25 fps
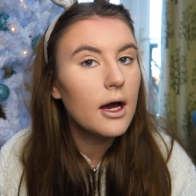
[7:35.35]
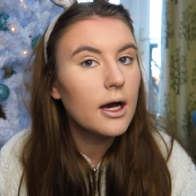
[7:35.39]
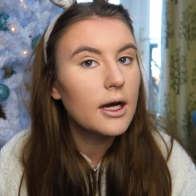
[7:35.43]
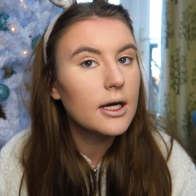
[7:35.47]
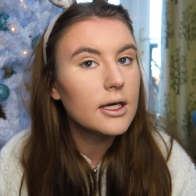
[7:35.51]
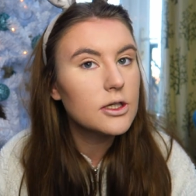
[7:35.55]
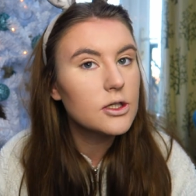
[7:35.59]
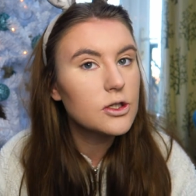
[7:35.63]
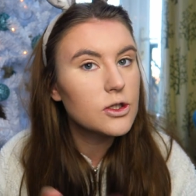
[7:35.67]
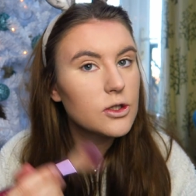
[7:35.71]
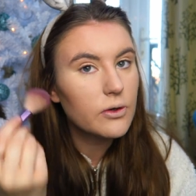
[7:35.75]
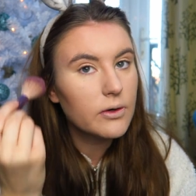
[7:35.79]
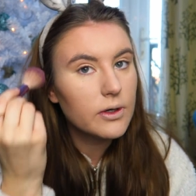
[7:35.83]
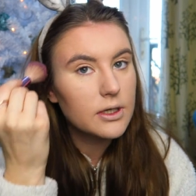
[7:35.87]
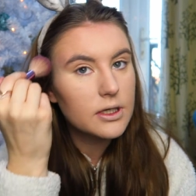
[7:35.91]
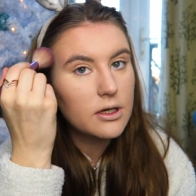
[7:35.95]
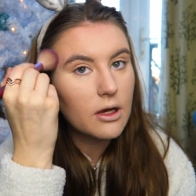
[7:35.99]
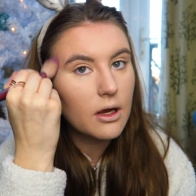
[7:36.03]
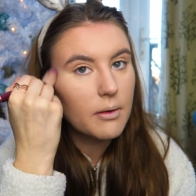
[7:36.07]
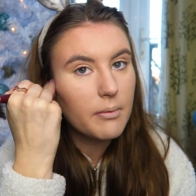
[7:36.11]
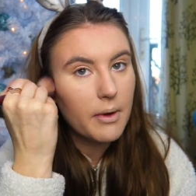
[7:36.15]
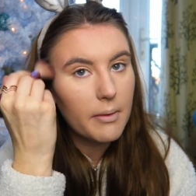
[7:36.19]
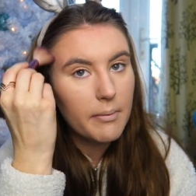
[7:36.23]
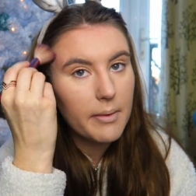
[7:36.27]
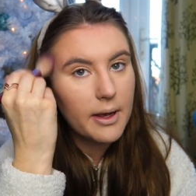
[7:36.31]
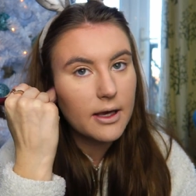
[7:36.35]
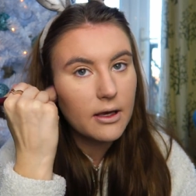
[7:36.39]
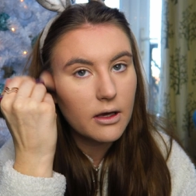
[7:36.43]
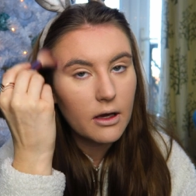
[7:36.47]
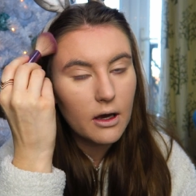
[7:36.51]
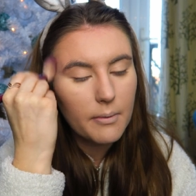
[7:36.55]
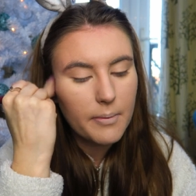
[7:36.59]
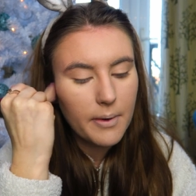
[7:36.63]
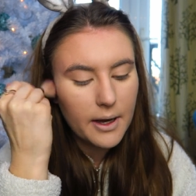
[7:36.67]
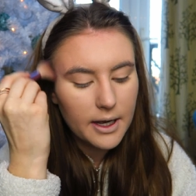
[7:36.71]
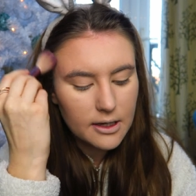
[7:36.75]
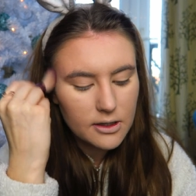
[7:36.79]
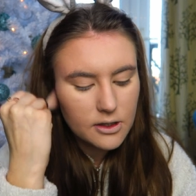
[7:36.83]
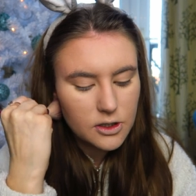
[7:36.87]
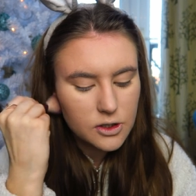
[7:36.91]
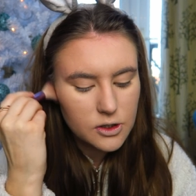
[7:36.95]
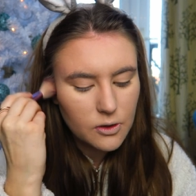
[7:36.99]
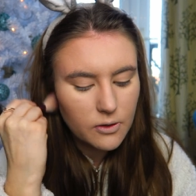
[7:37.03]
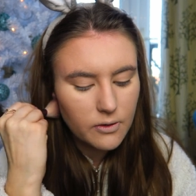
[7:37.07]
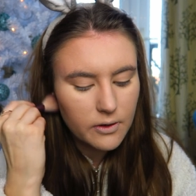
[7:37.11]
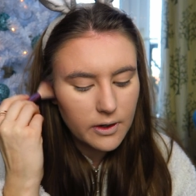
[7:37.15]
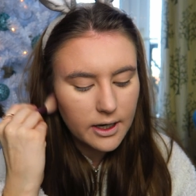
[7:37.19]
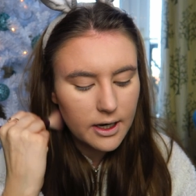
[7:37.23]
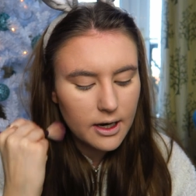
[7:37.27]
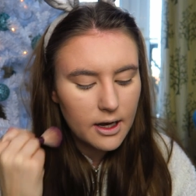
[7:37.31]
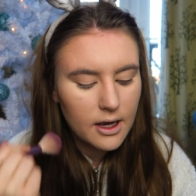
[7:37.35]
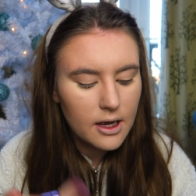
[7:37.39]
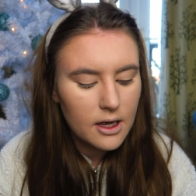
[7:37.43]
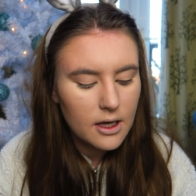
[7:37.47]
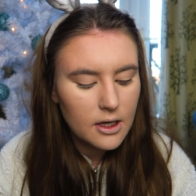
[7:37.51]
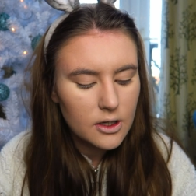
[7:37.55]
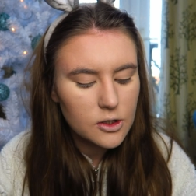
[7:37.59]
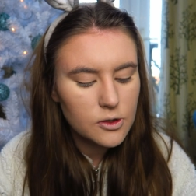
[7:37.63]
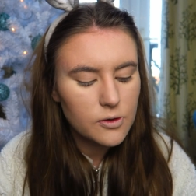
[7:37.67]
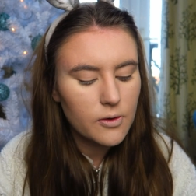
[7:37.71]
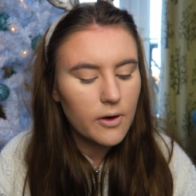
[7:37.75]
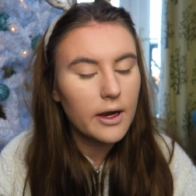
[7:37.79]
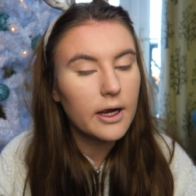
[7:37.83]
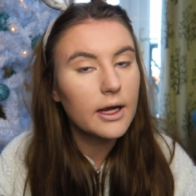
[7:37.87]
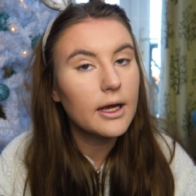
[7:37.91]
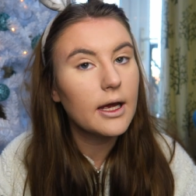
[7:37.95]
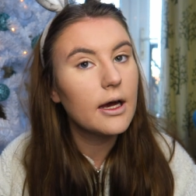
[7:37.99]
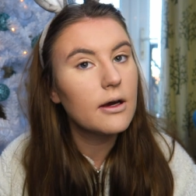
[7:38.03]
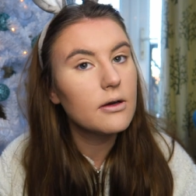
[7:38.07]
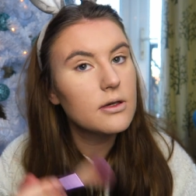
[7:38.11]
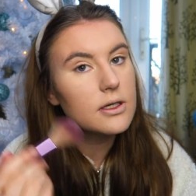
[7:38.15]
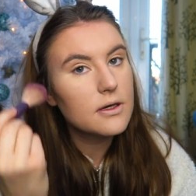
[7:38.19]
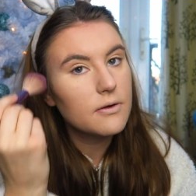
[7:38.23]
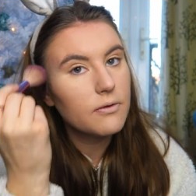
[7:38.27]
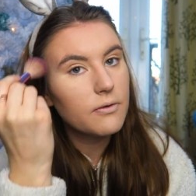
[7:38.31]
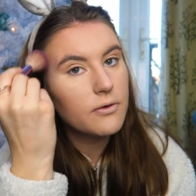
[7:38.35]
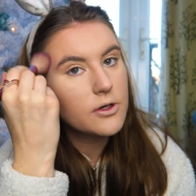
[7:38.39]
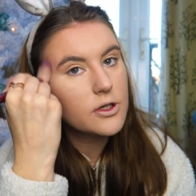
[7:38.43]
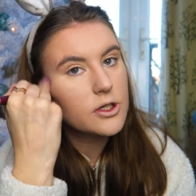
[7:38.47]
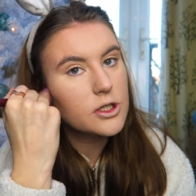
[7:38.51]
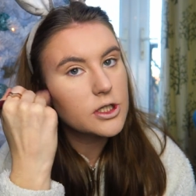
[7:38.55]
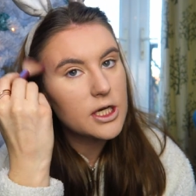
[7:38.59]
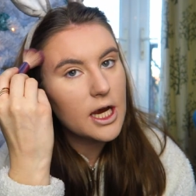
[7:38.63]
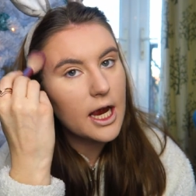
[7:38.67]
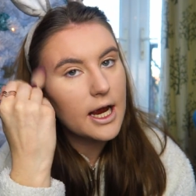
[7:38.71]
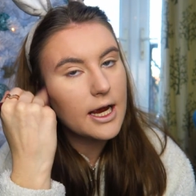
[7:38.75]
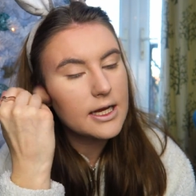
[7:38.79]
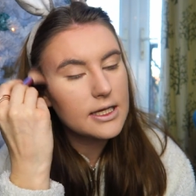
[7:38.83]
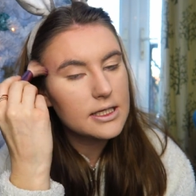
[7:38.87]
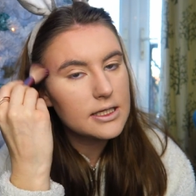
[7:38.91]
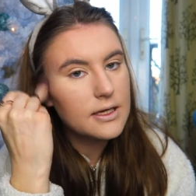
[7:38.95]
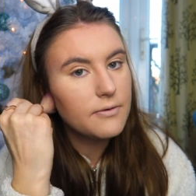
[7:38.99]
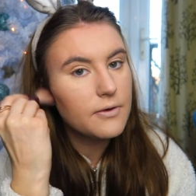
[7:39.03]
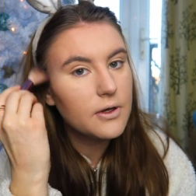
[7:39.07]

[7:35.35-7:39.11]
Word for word: I enjoy doing my makeup. I enjoy trying out different shades.